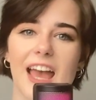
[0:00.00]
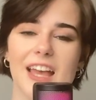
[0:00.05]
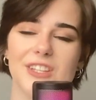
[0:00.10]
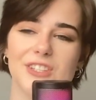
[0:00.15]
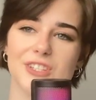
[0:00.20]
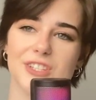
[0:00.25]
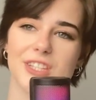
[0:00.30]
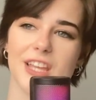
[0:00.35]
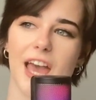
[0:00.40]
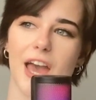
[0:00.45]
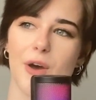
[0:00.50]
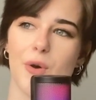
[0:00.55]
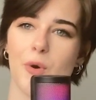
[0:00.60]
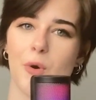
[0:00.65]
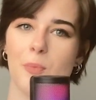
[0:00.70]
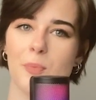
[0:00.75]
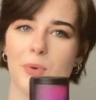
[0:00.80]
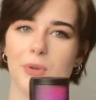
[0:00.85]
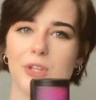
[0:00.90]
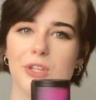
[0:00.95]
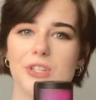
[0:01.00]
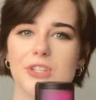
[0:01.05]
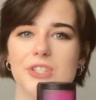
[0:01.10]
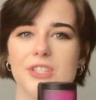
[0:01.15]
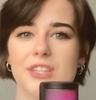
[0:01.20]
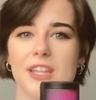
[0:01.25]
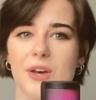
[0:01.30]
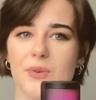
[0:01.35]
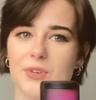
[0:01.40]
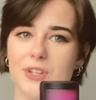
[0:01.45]
just how police
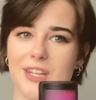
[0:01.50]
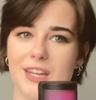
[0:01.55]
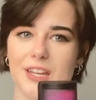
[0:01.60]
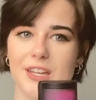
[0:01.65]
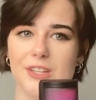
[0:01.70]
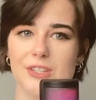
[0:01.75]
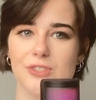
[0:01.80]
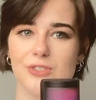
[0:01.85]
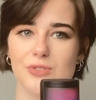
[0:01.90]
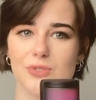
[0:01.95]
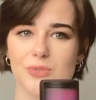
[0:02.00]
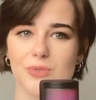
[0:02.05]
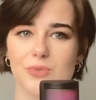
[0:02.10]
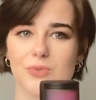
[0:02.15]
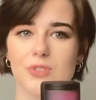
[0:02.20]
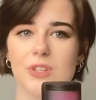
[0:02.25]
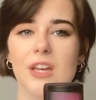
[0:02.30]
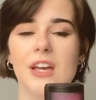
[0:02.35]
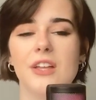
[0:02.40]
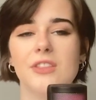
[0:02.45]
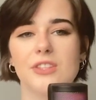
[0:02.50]
nowadays use